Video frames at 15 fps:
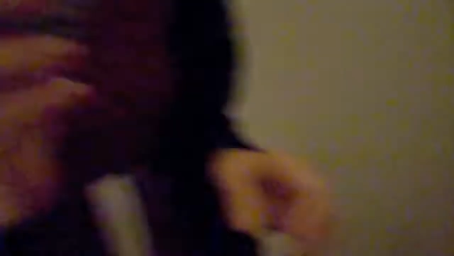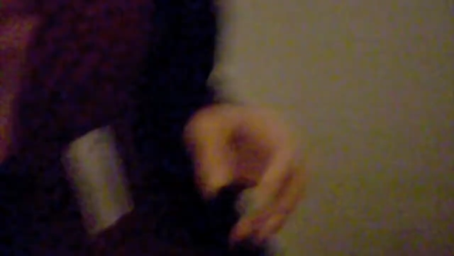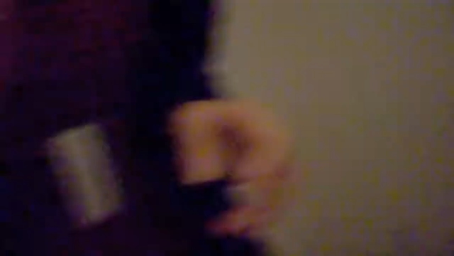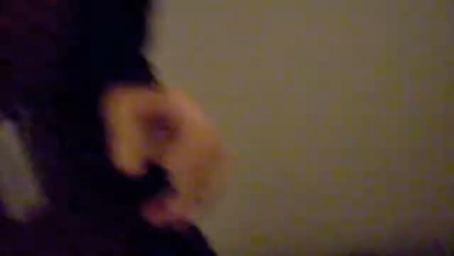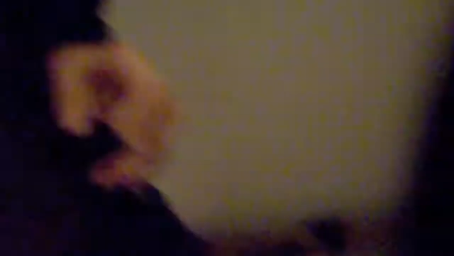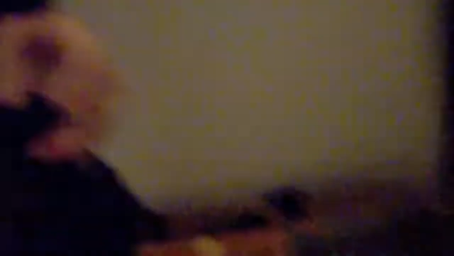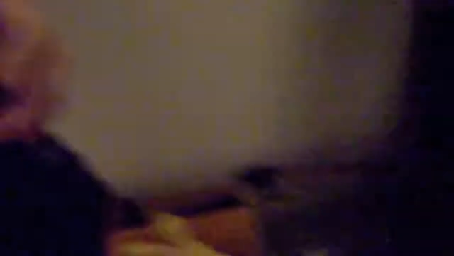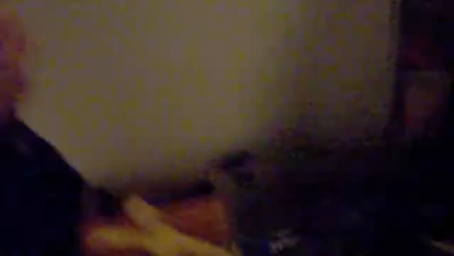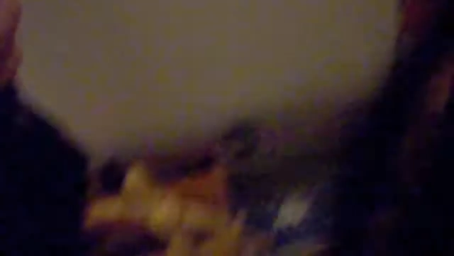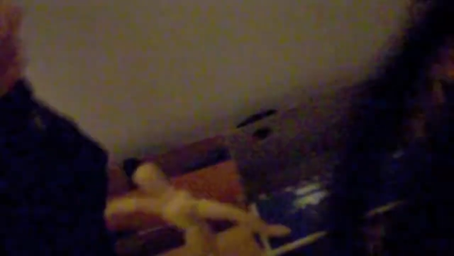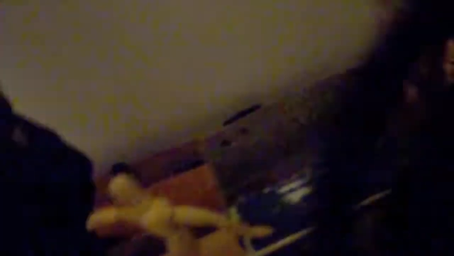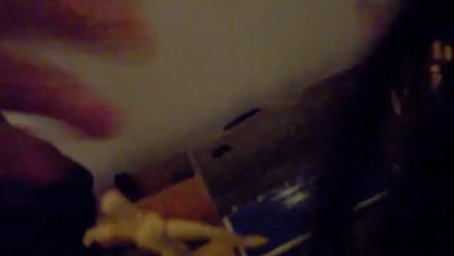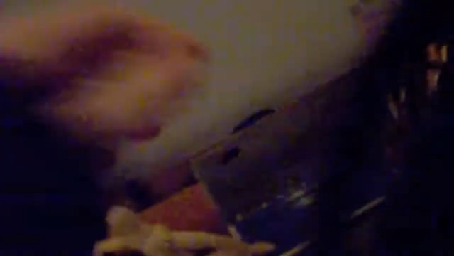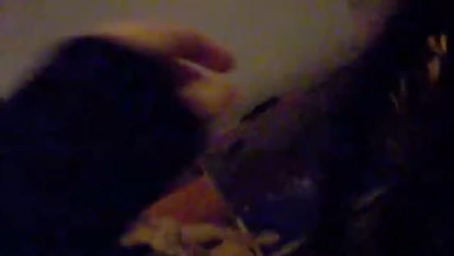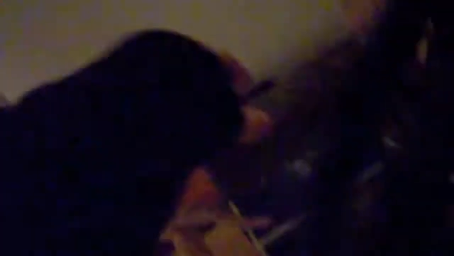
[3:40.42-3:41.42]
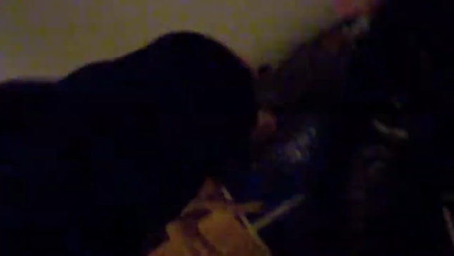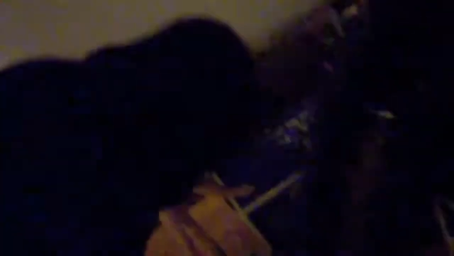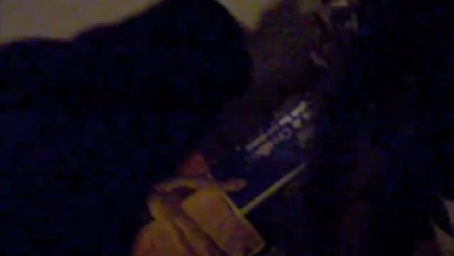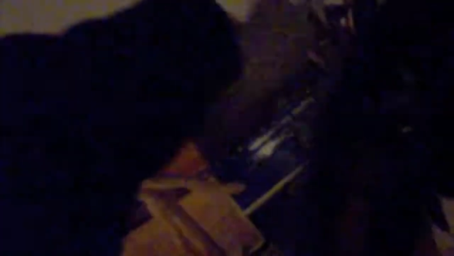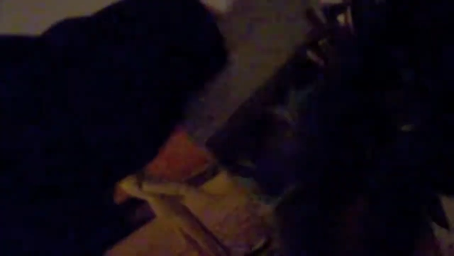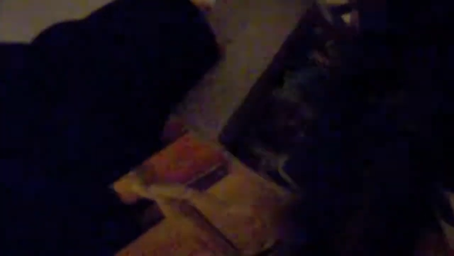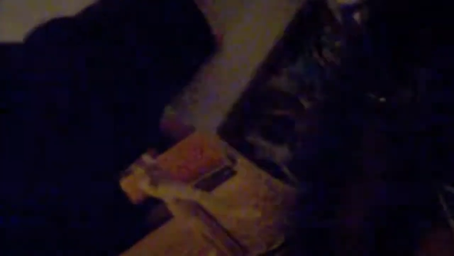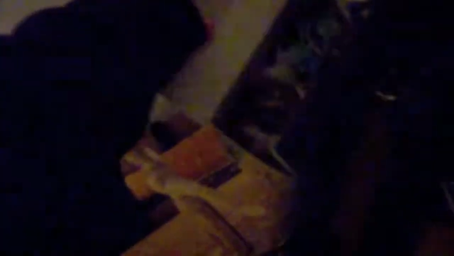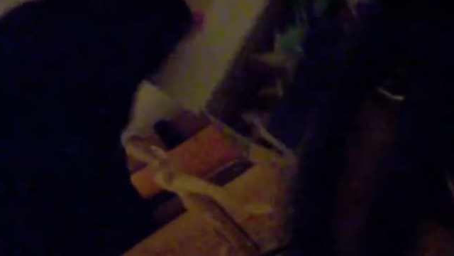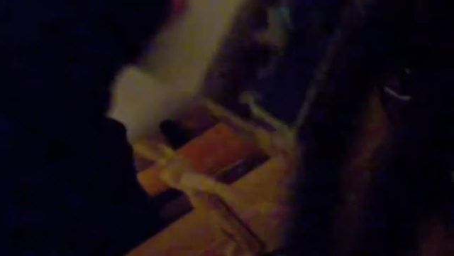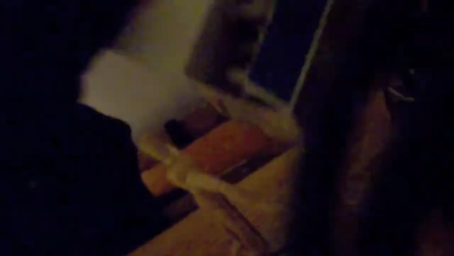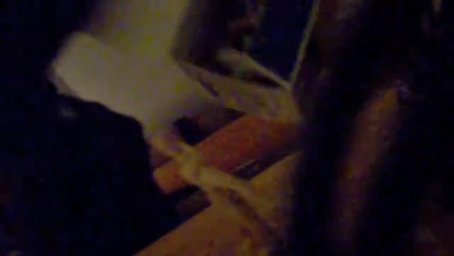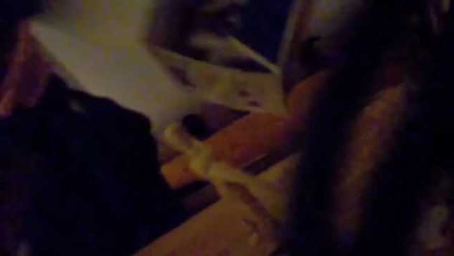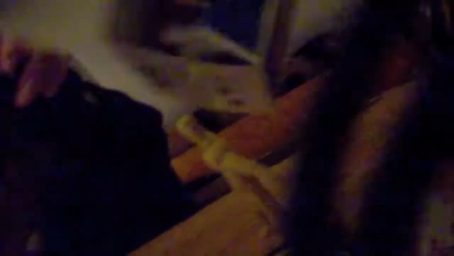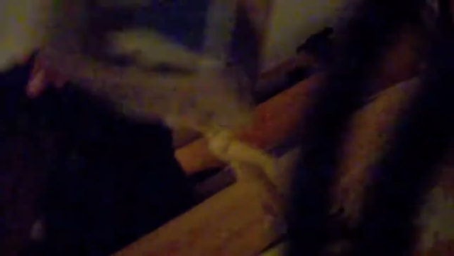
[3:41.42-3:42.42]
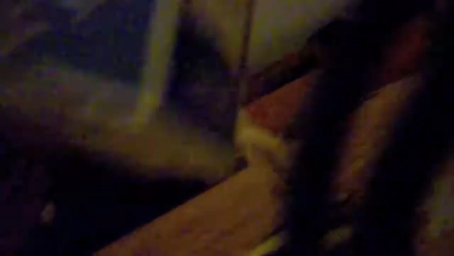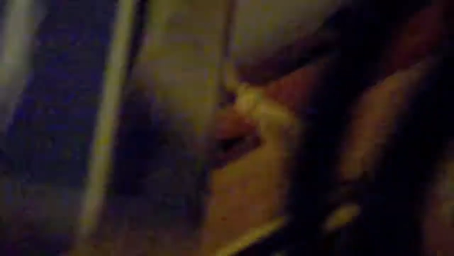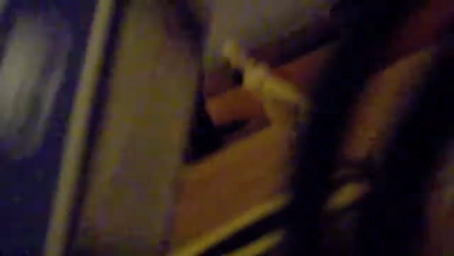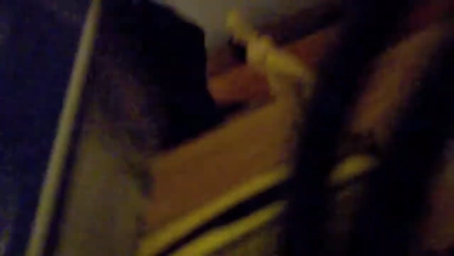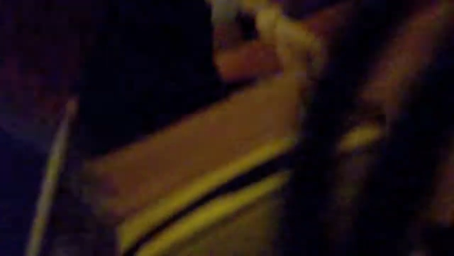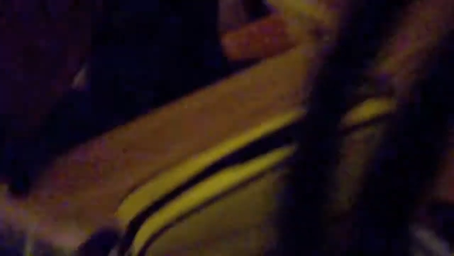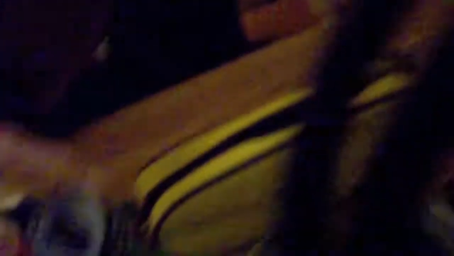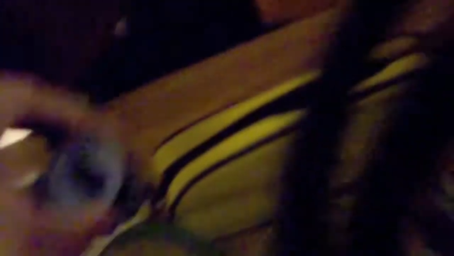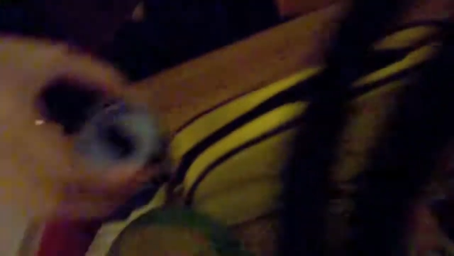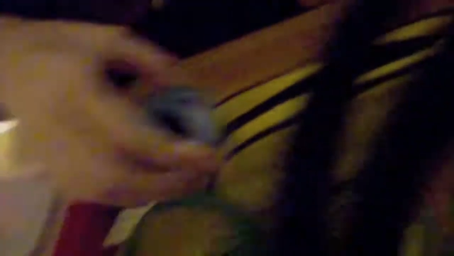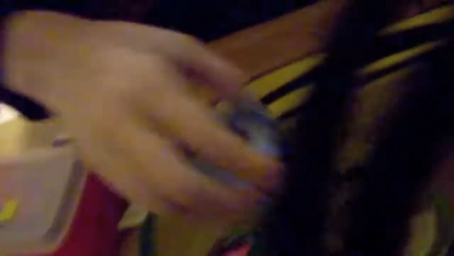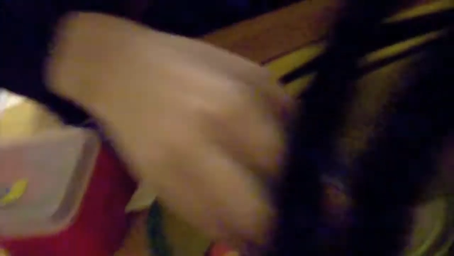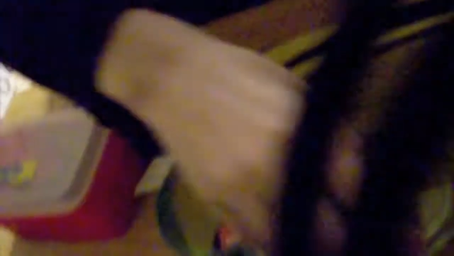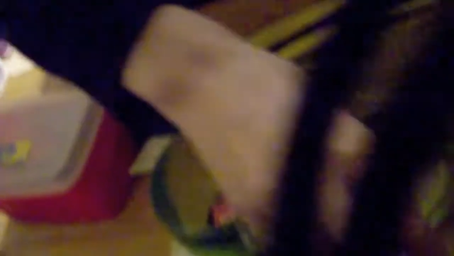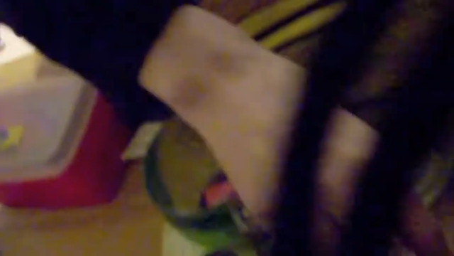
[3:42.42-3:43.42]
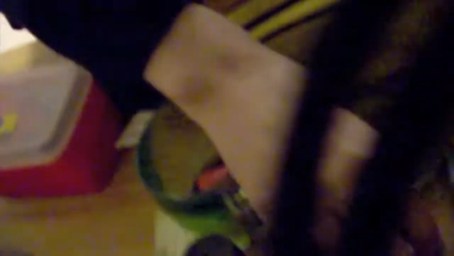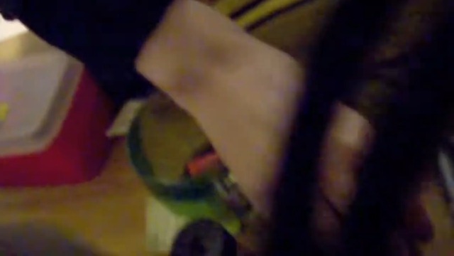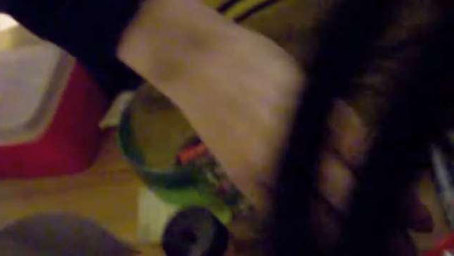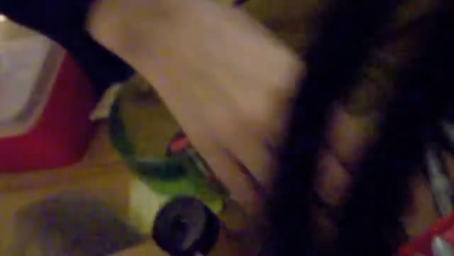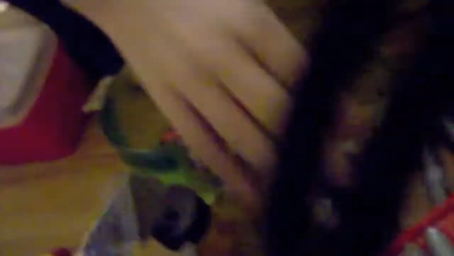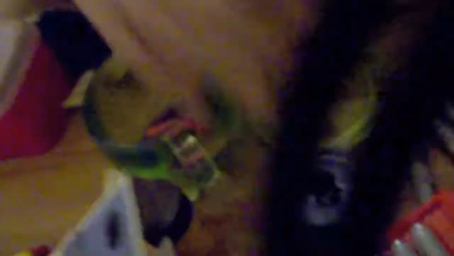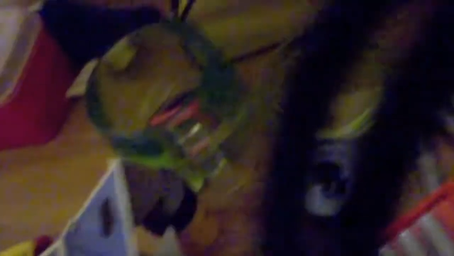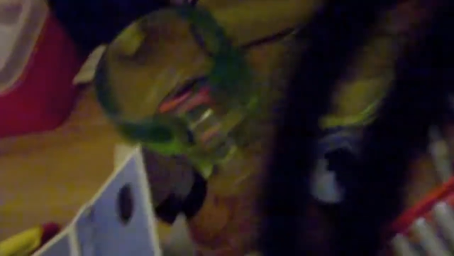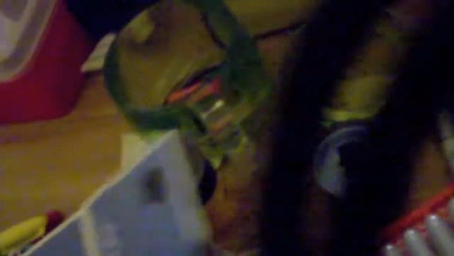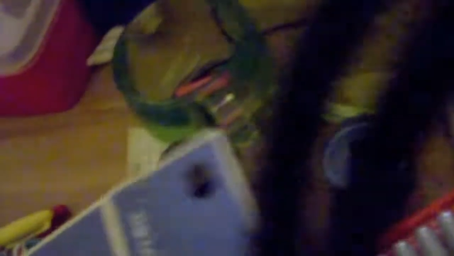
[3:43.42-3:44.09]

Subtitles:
[unreadable: no face in view]